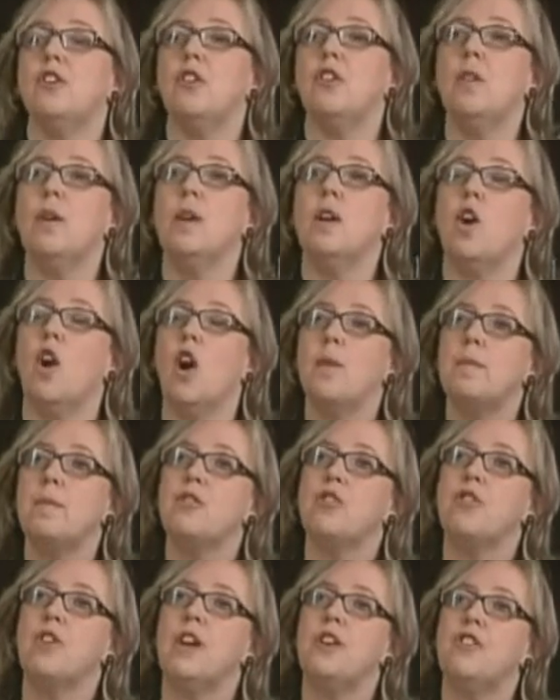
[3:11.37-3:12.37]
in current
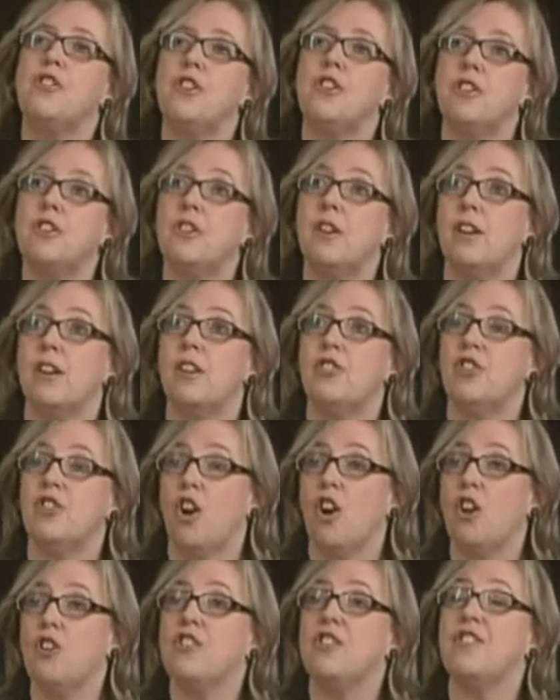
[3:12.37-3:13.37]
arbitration
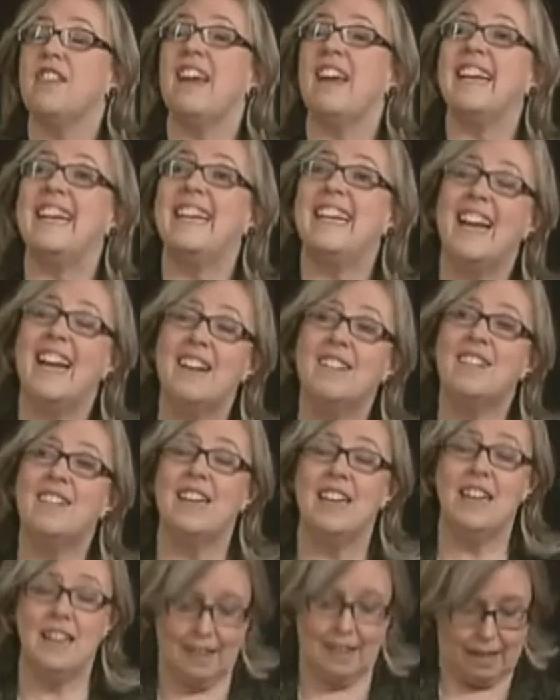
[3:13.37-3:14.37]
charges
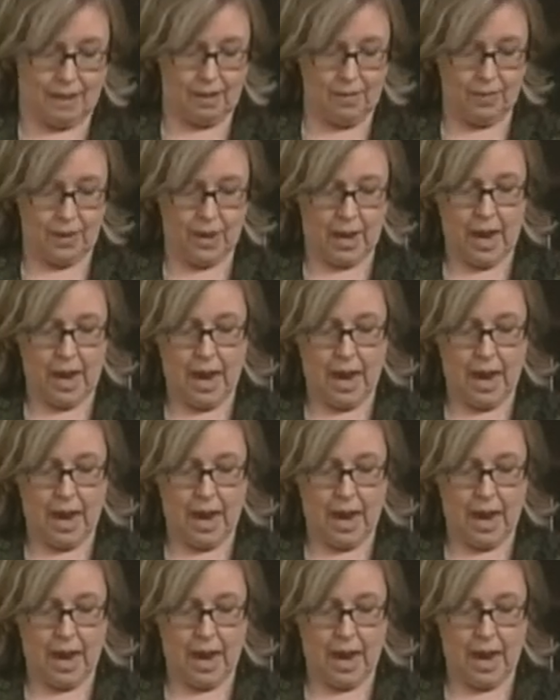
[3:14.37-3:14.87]
against India.